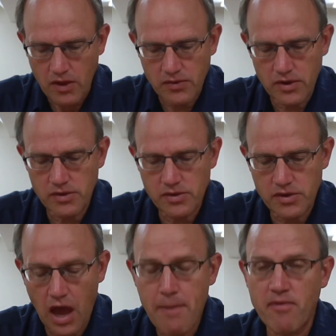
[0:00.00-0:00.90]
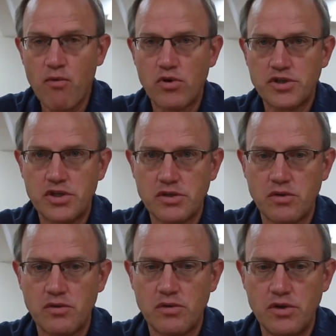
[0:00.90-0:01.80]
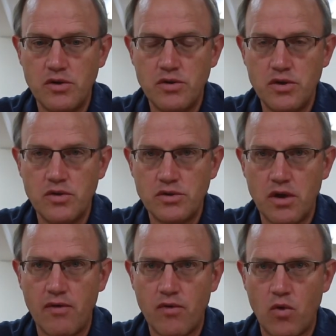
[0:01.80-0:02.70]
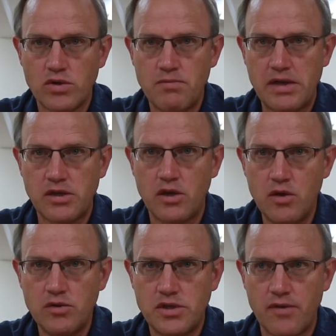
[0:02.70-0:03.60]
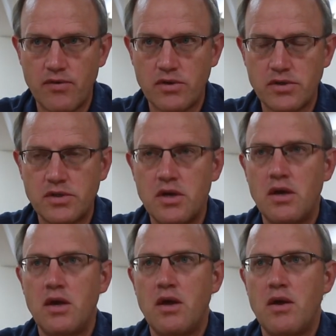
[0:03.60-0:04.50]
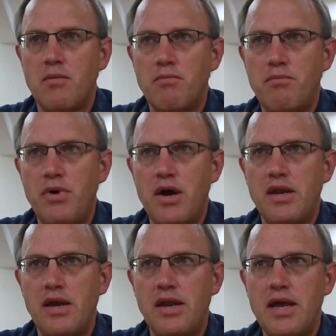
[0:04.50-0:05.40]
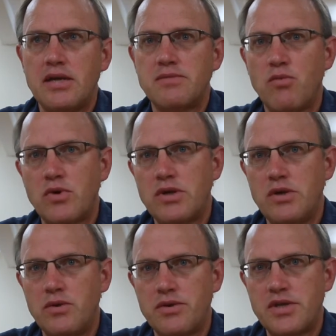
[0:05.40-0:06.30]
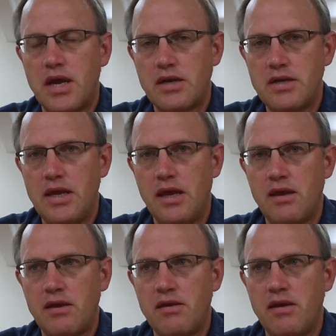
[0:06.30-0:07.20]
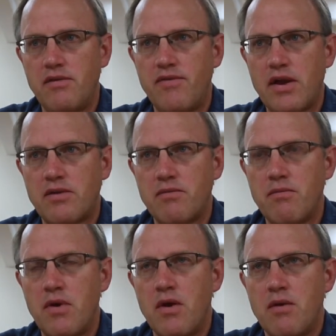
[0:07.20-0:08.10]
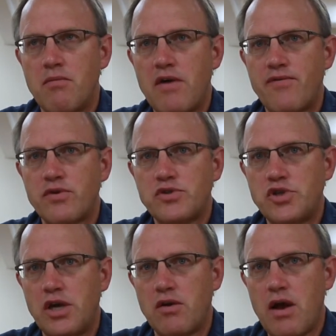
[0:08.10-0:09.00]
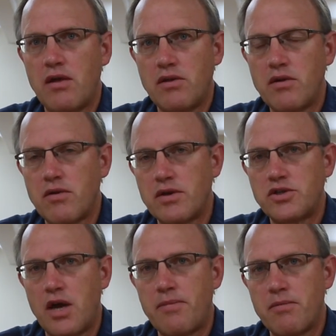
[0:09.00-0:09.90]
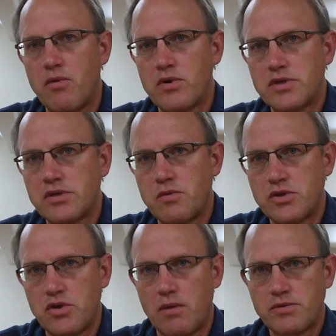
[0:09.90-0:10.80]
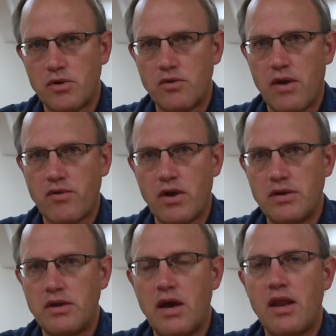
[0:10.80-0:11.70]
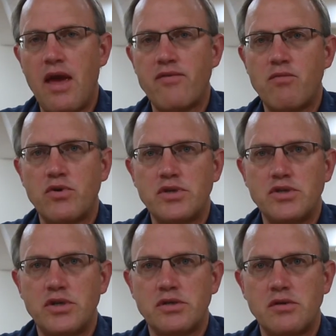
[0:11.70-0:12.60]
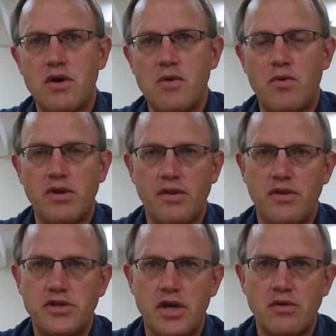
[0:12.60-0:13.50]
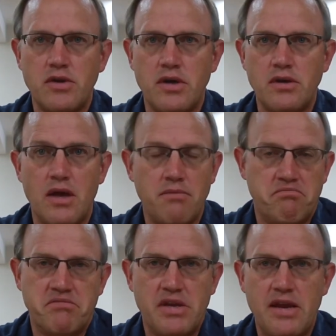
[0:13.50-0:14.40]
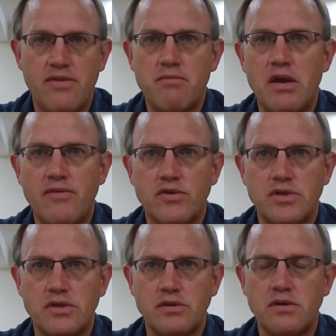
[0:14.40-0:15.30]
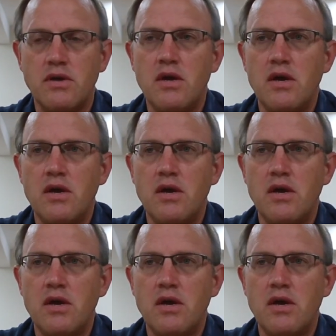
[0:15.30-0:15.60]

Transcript: the type of mortise chisel you use, of course, makes a huge difference, but it has more to do with technique. In fact, my first chair, I literally chopped the mortises with a sharp screwdriver. I did not have a mortising chisel. I wanted to get the chair done. I didn't have the money for a chisel.